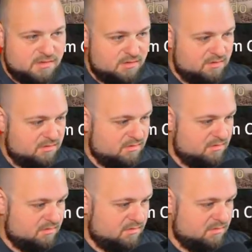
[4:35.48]

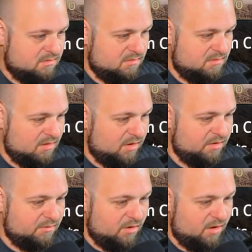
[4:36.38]
So, oh,
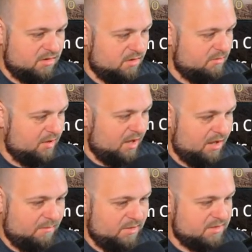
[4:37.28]
he's going on and on about
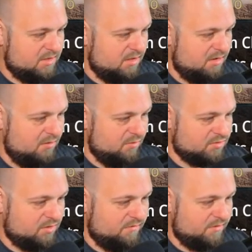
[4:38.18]
how much he
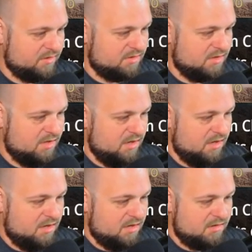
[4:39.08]
wants crayfish.
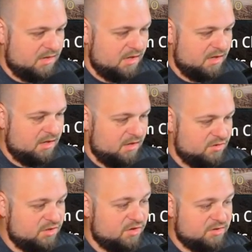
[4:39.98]
Now, uh,
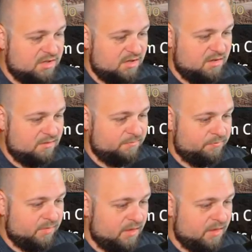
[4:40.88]
you should go see him.